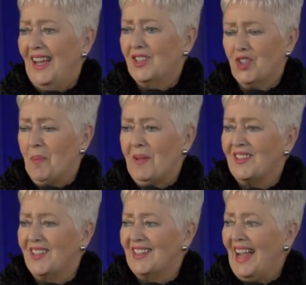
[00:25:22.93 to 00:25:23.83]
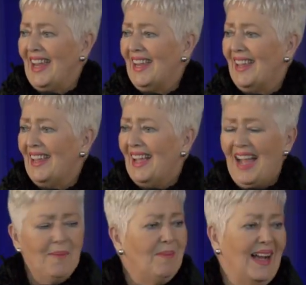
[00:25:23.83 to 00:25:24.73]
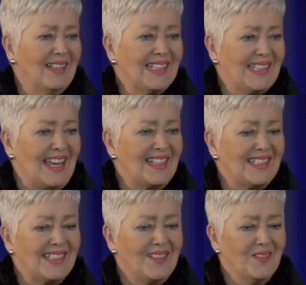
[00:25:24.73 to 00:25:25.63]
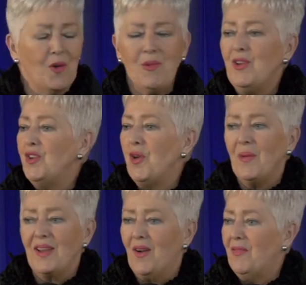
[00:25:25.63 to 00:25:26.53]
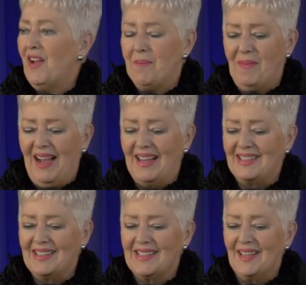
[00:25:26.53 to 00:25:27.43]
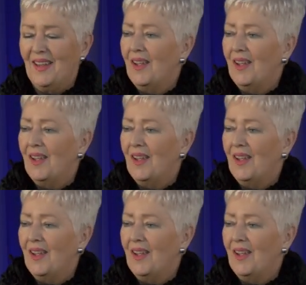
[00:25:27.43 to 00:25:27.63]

uh, topic today our mindsets, the renewing of our minds.